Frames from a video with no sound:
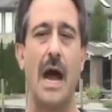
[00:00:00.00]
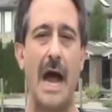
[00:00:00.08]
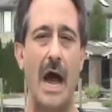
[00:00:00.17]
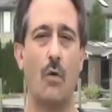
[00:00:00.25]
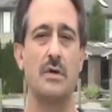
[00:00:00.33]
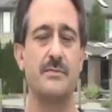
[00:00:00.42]

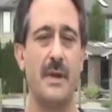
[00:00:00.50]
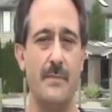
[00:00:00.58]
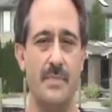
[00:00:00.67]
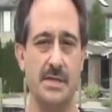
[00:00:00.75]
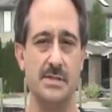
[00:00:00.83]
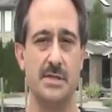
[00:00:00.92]
How is my
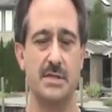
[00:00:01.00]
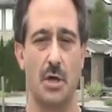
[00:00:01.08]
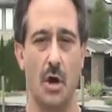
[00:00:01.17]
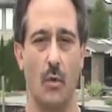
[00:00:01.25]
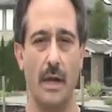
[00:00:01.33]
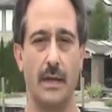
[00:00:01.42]
business
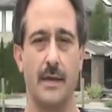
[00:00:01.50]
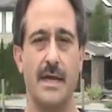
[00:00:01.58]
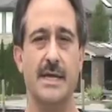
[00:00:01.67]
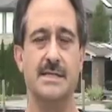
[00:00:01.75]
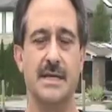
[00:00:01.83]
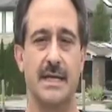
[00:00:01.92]
going?
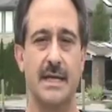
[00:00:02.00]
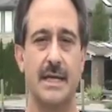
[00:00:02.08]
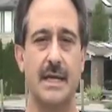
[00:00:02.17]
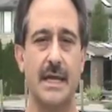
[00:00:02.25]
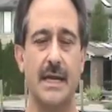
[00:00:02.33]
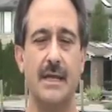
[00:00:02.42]
Is it
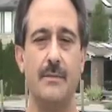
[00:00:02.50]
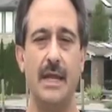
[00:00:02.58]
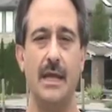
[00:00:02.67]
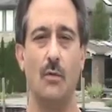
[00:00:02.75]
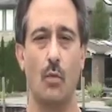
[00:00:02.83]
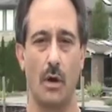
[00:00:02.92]
getting
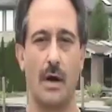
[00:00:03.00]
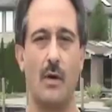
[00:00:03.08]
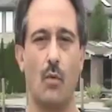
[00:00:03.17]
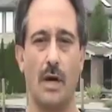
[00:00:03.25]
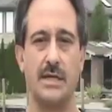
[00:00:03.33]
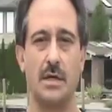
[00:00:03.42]
me where
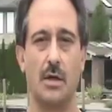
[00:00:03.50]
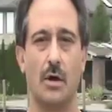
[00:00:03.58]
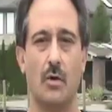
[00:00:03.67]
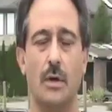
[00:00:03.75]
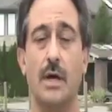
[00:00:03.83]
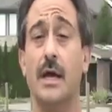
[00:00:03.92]
I want to
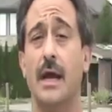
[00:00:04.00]
go?